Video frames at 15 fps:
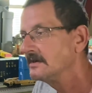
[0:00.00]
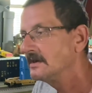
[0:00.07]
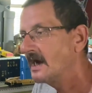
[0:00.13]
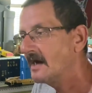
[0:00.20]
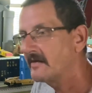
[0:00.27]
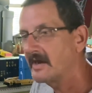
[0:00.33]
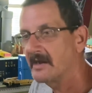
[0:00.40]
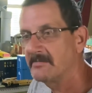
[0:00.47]

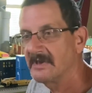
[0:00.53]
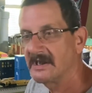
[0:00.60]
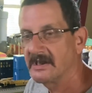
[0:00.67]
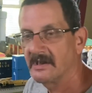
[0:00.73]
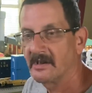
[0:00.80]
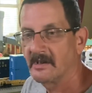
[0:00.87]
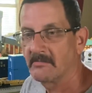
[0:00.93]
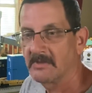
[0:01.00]
I got to pick
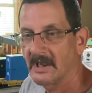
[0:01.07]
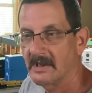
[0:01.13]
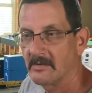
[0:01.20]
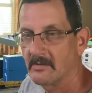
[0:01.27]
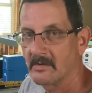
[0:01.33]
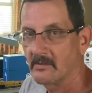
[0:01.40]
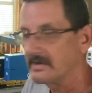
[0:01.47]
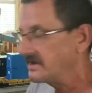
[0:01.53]
it up later
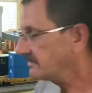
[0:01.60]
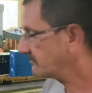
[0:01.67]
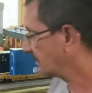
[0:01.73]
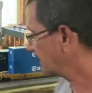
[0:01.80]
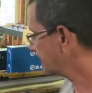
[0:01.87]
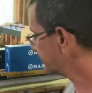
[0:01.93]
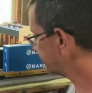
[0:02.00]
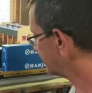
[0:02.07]
in the week, but
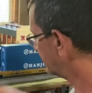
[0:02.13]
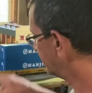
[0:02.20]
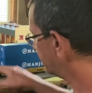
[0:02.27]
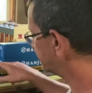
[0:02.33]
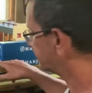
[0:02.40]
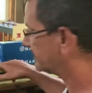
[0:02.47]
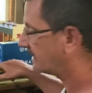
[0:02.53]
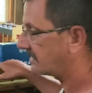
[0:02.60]
it's uh,
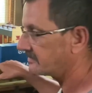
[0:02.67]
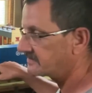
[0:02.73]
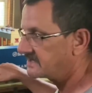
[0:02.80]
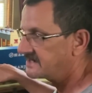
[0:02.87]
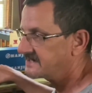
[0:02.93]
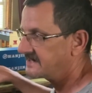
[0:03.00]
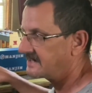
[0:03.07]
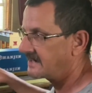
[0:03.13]
it's another
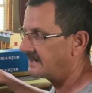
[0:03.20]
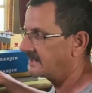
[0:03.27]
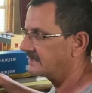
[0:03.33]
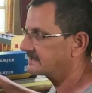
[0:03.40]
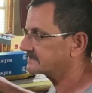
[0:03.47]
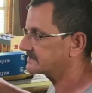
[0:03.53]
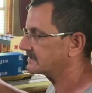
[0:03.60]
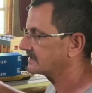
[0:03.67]
TTX
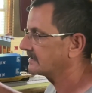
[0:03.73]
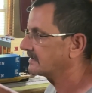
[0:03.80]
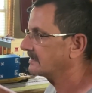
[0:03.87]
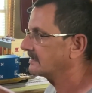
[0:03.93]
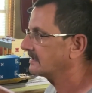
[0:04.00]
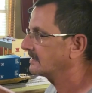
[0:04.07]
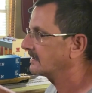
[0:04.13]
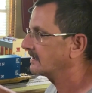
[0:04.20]

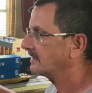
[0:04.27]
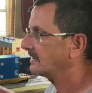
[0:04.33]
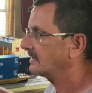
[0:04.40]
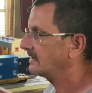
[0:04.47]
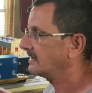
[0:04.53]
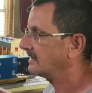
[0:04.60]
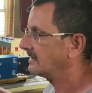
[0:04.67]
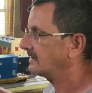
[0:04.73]

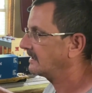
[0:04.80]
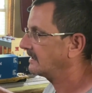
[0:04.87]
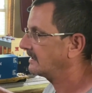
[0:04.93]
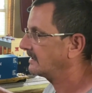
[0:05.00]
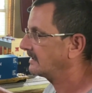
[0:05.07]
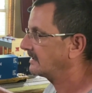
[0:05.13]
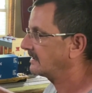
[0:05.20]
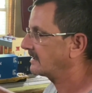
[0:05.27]

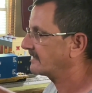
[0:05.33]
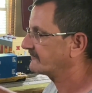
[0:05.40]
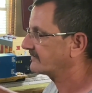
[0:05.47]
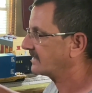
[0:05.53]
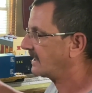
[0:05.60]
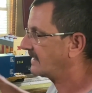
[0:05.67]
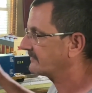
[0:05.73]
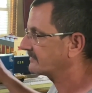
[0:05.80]
and I
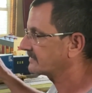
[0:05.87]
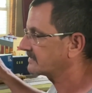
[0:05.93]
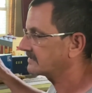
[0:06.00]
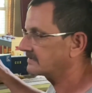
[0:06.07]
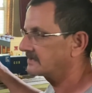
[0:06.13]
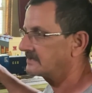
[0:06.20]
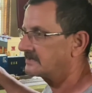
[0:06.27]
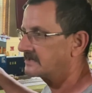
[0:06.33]
forgot the
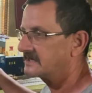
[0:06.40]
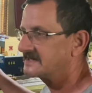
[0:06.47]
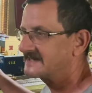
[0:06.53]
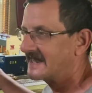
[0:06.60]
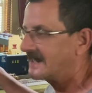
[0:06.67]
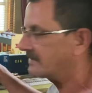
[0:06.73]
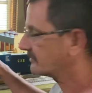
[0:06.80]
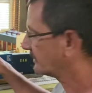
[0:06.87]

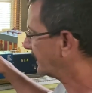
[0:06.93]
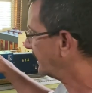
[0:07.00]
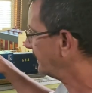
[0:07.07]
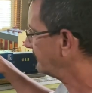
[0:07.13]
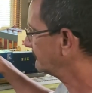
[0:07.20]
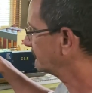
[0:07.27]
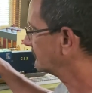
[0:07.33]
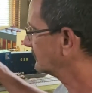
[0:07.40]
container name.